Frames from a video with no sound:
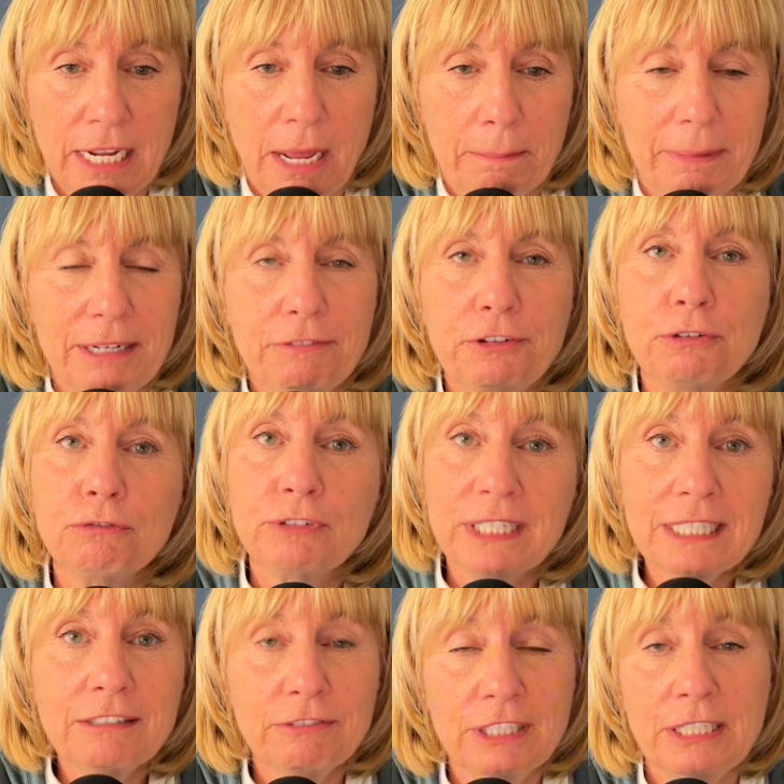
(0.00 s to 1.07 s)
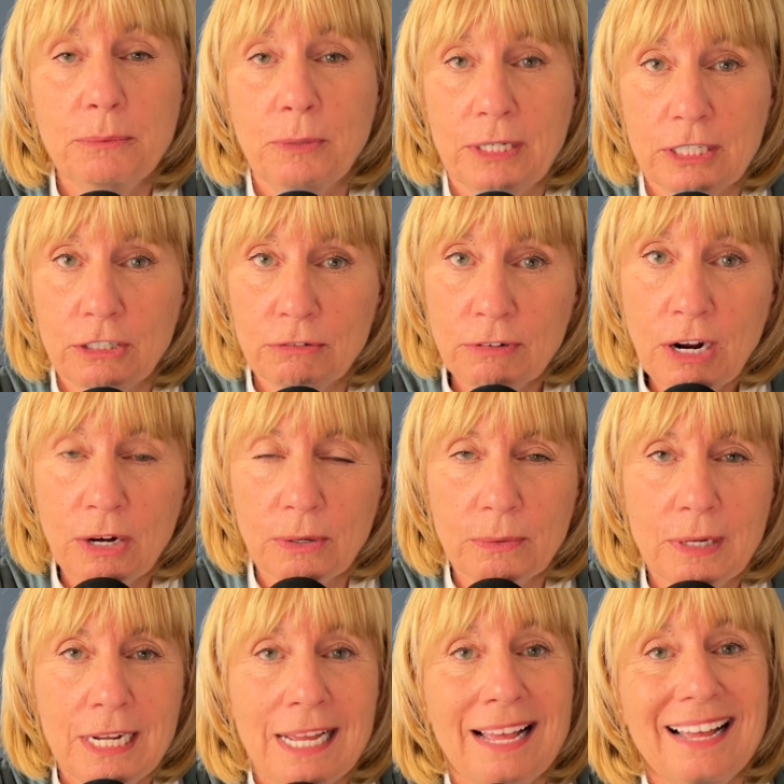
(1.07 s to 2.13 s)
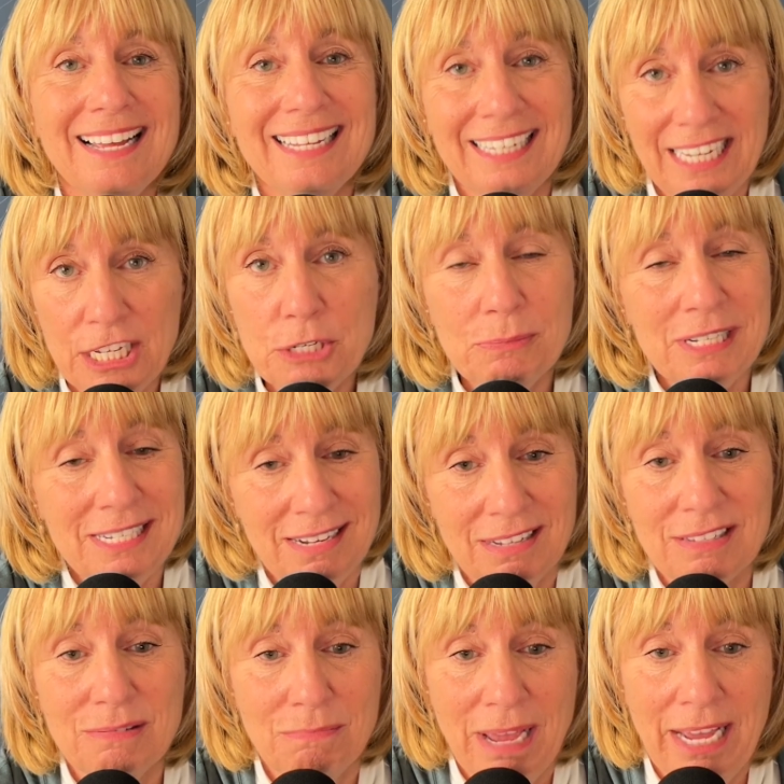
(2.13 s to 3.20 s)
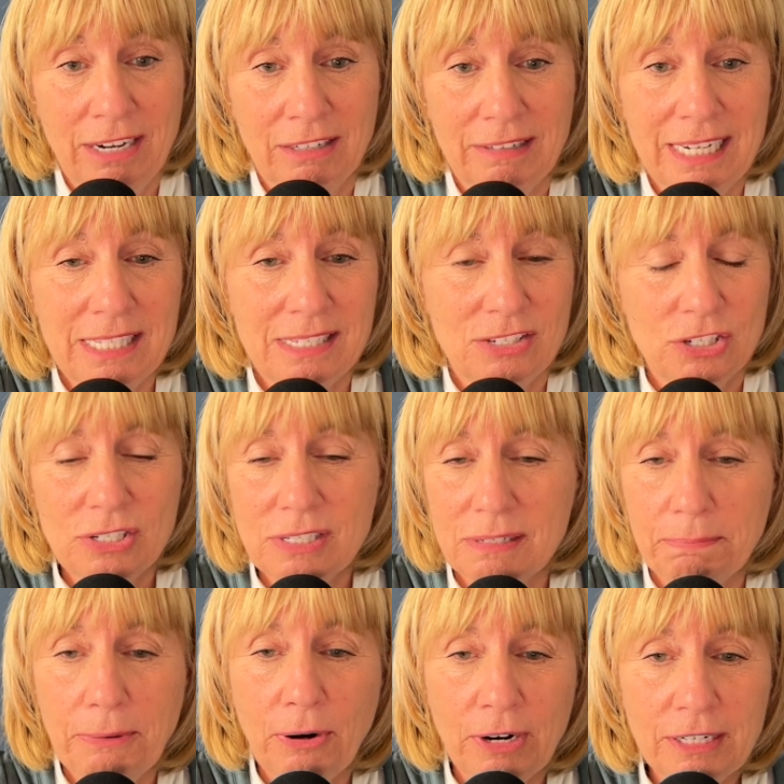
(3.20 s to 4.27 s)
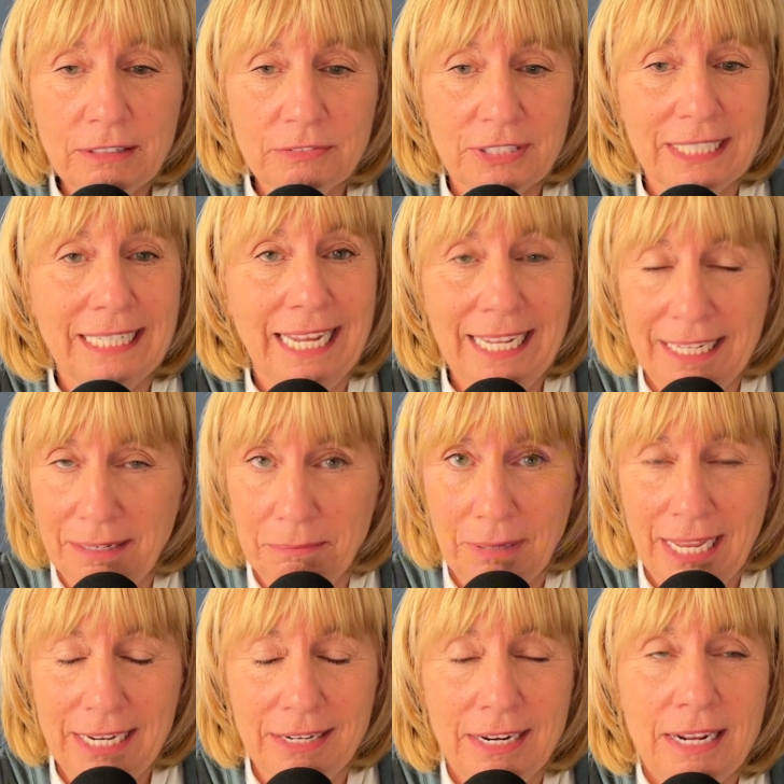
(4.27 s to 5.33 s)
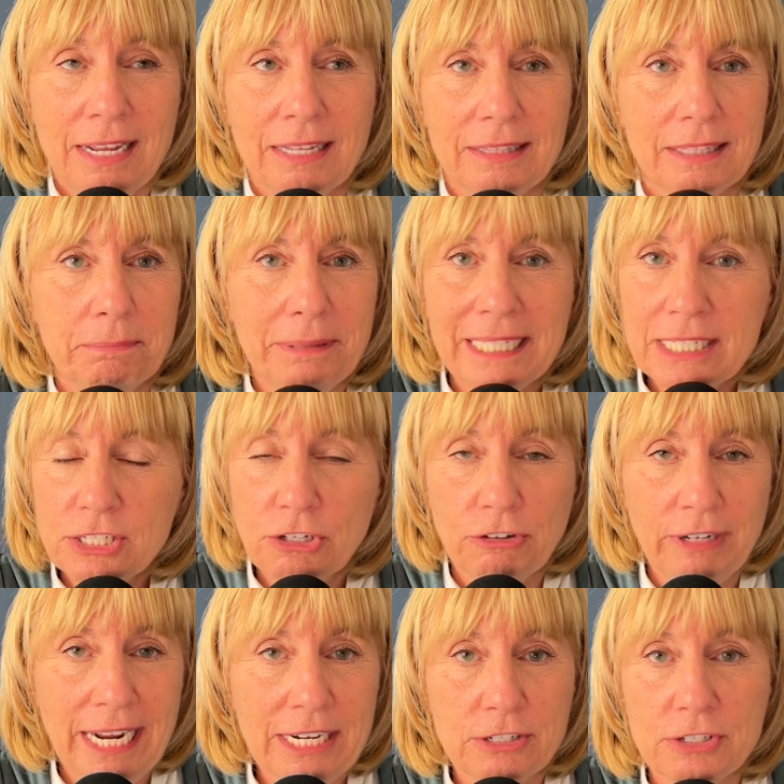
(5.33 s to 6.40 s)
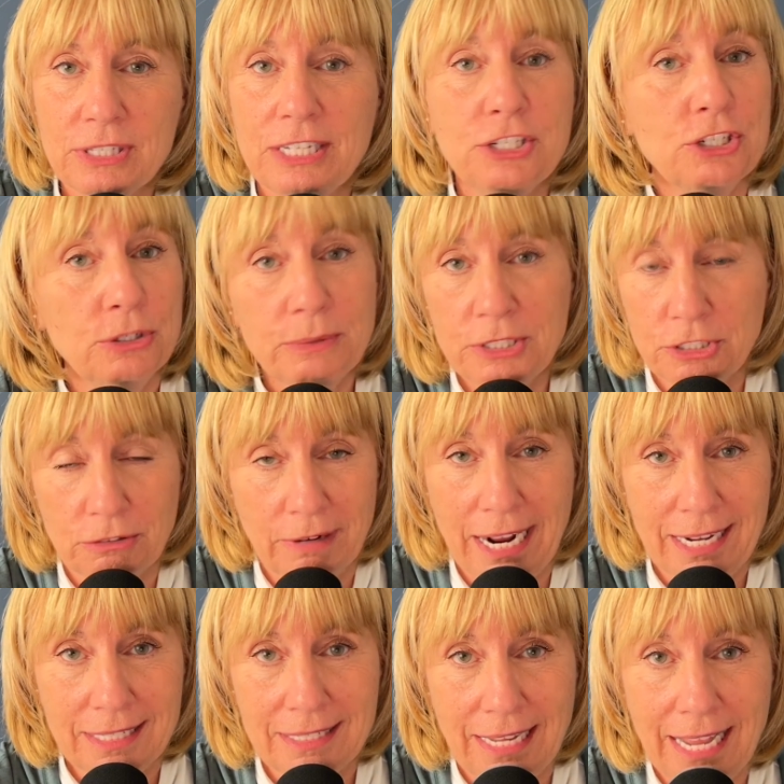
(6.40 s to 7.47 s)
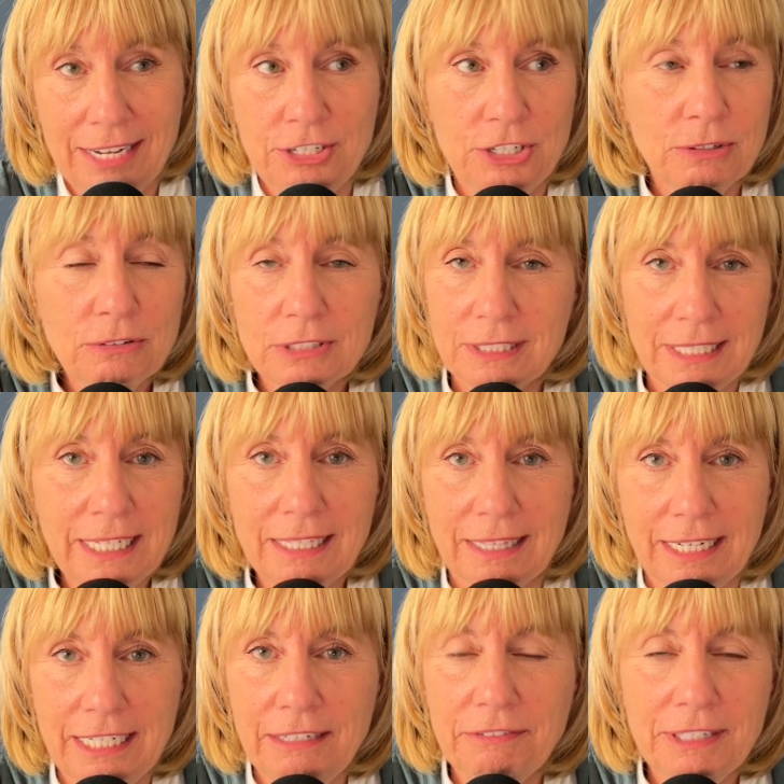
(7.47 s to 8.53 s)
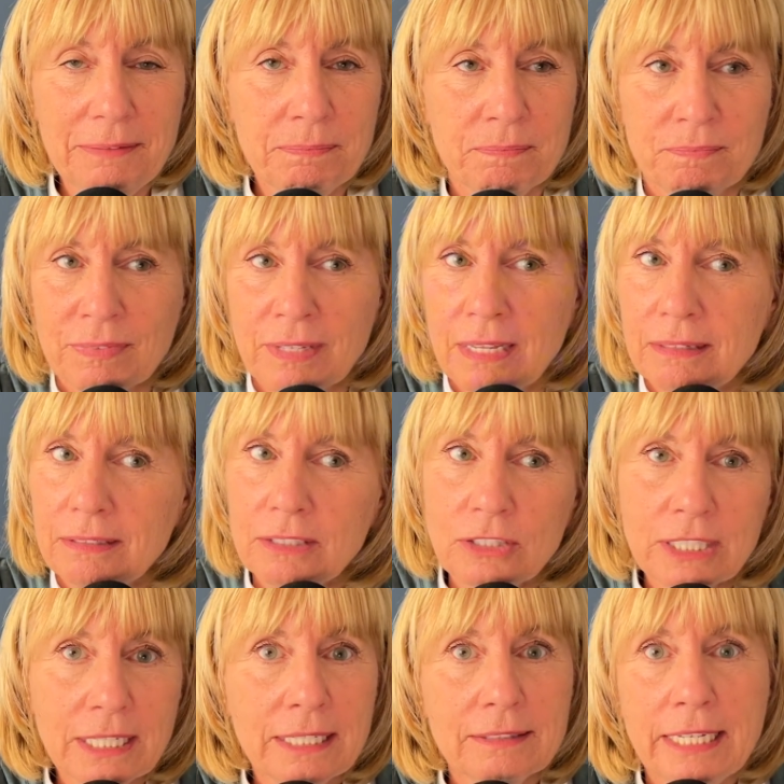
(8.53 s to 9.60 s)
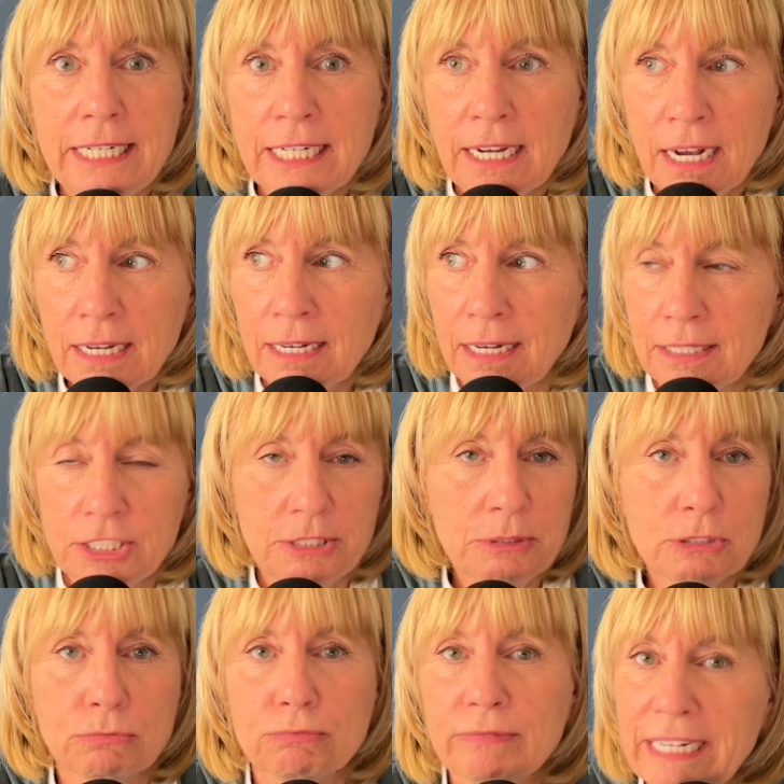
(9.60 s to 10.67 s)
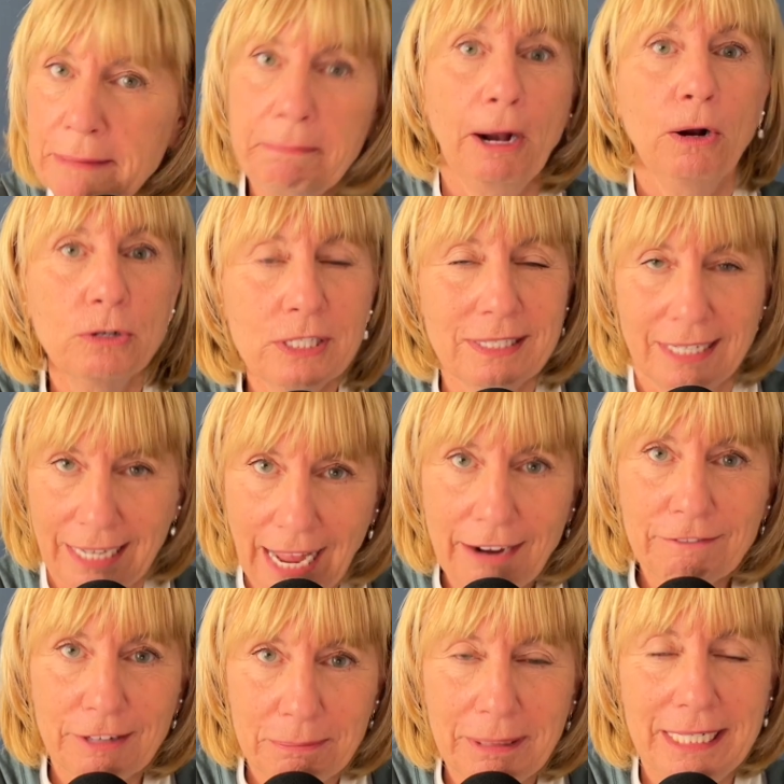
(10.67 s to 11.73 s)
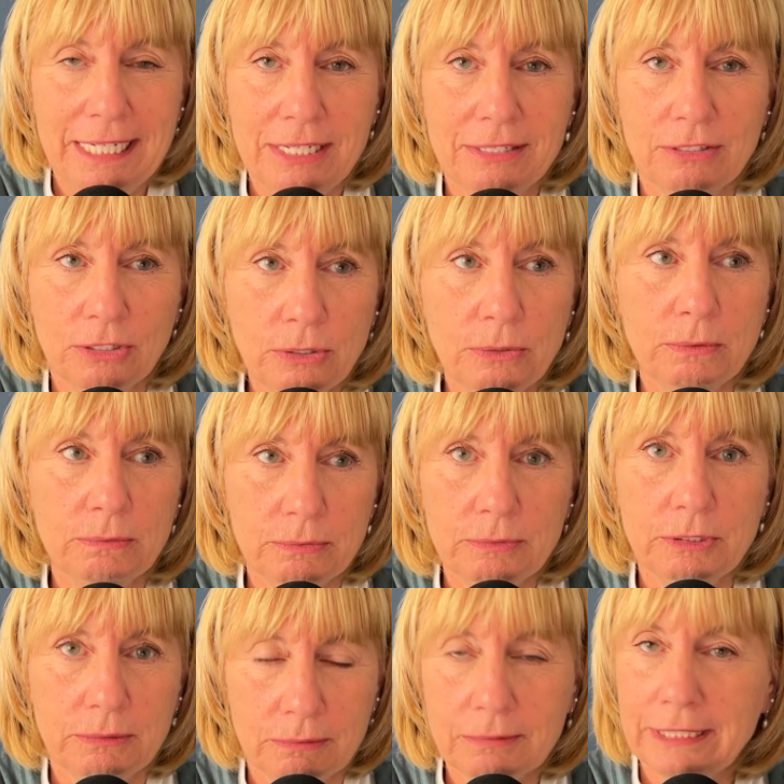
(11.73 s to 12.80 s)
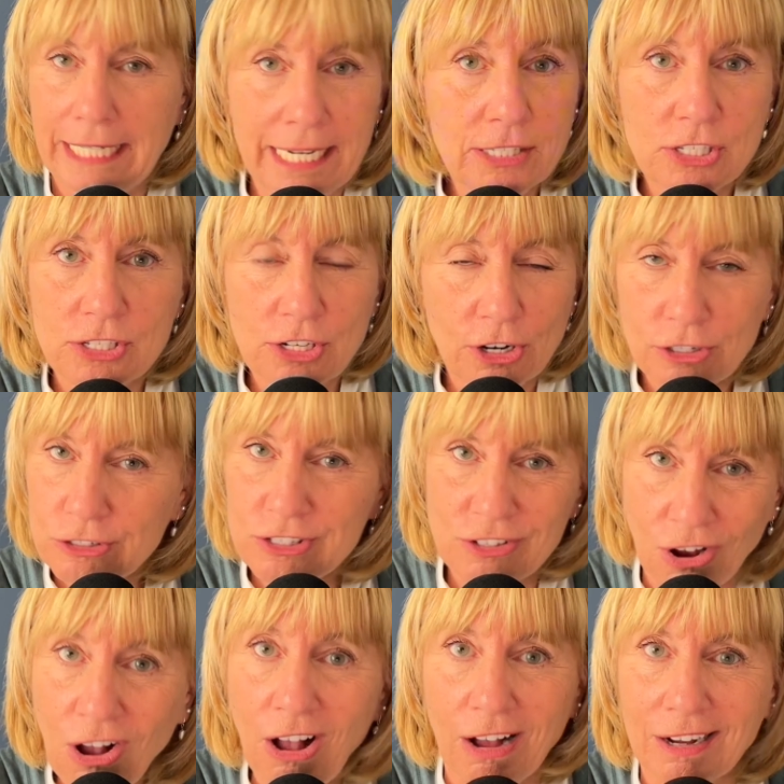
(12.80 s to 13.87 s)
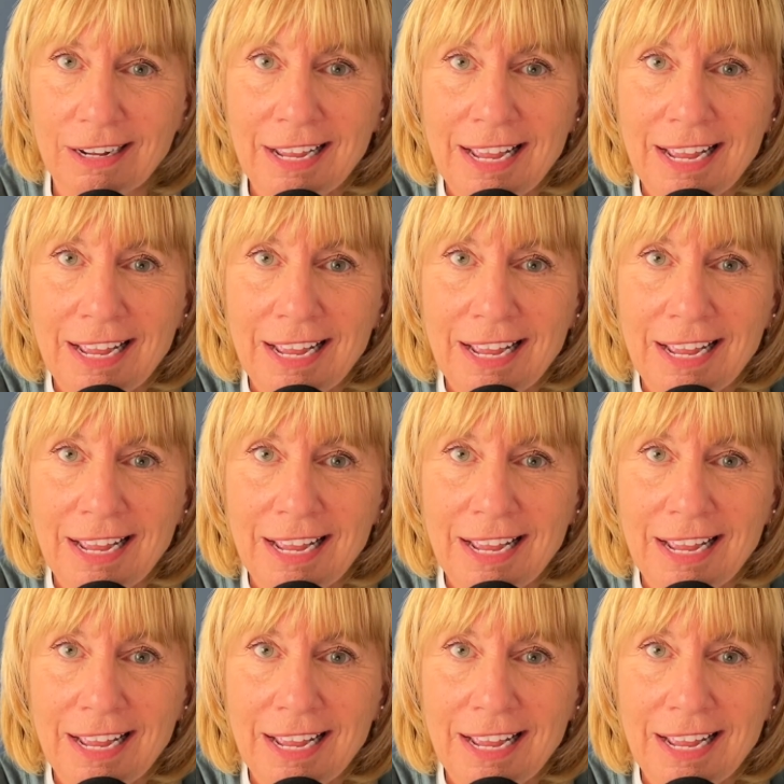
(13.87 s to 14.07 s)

But if you really, really want to grow, engagement does matter. It's just part of the game. And the biggest creators, they do interact. And you'll see that even, you look at Lady Gaga, she was reposting everybody who danced to her song.